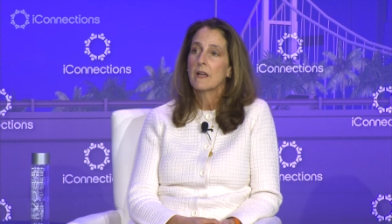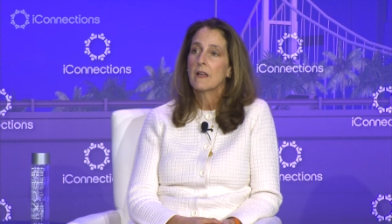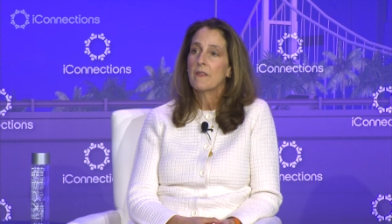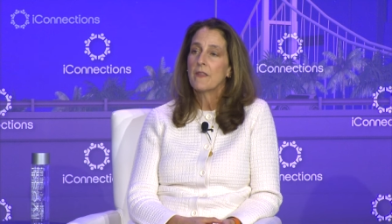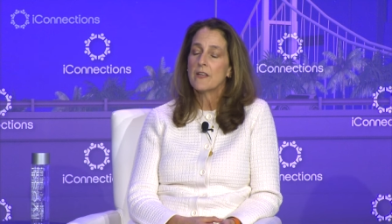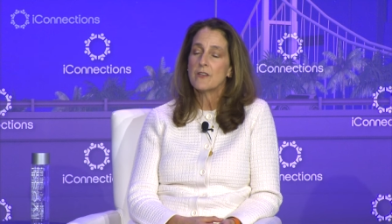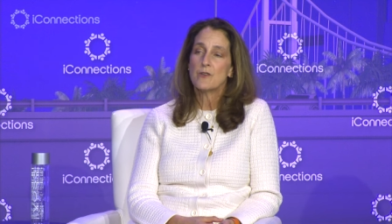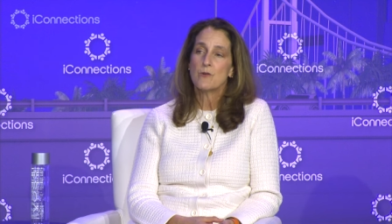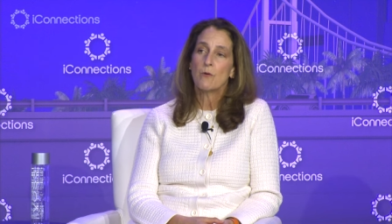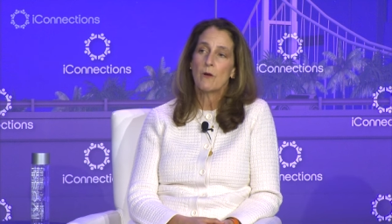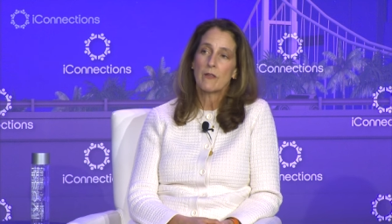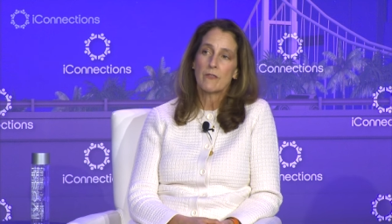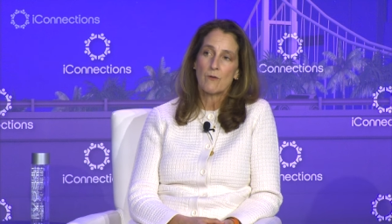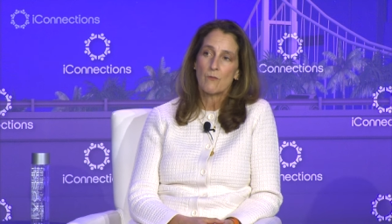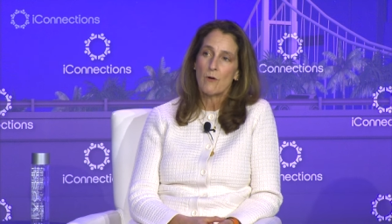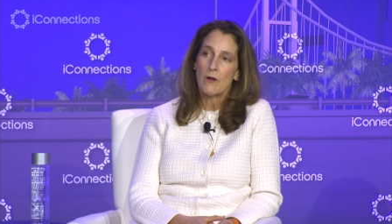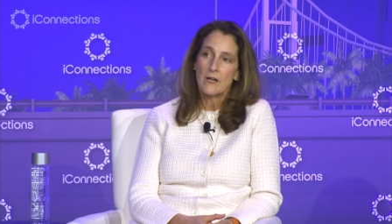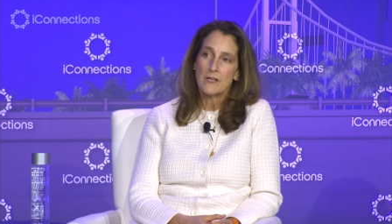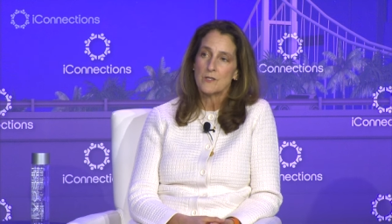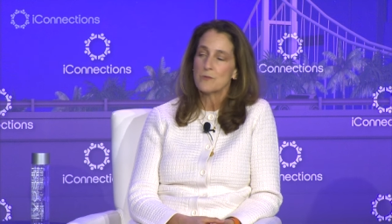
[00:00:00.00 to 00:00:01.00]
that you
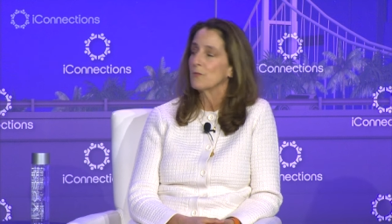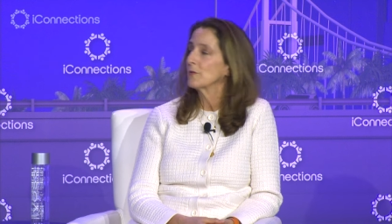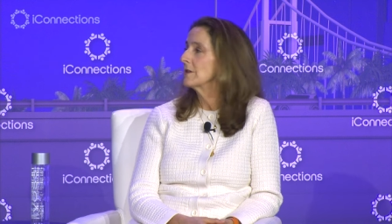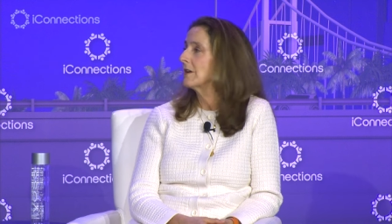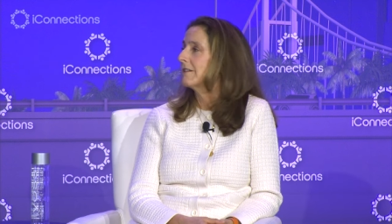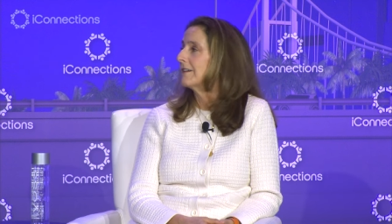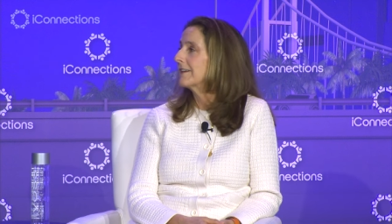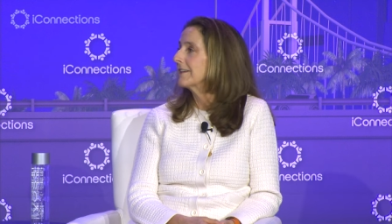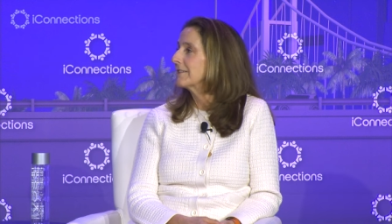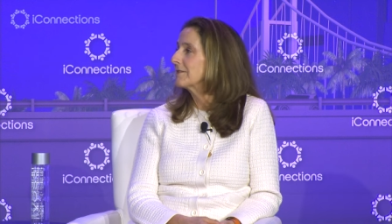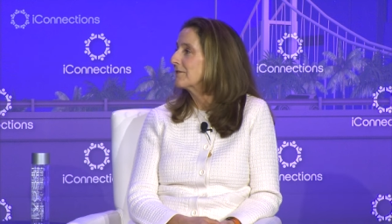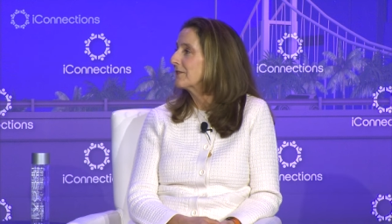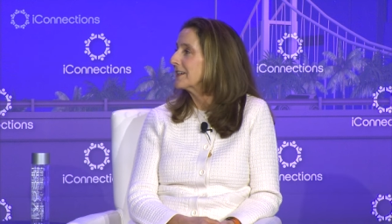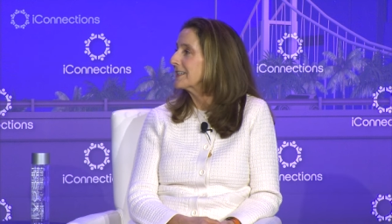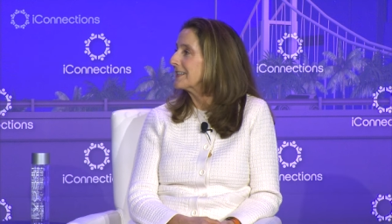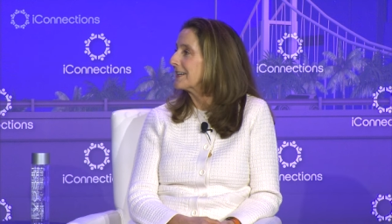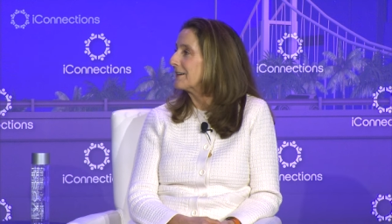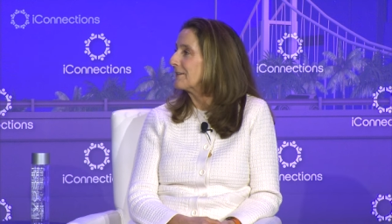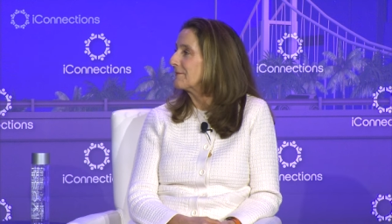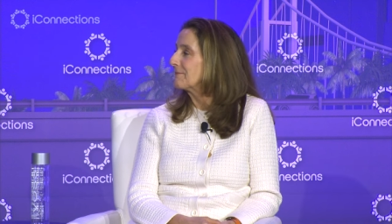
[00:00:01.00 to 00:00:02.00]
otherwise would not
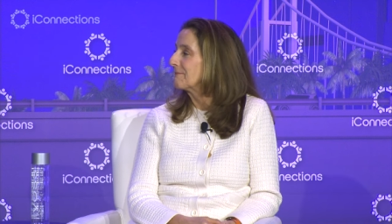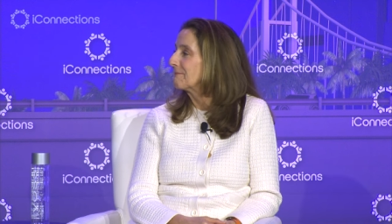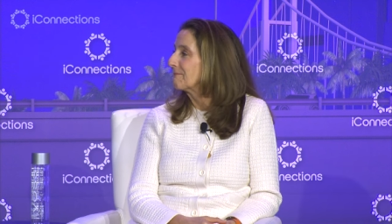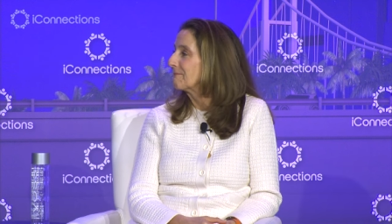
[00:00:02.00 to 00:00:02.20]
find out.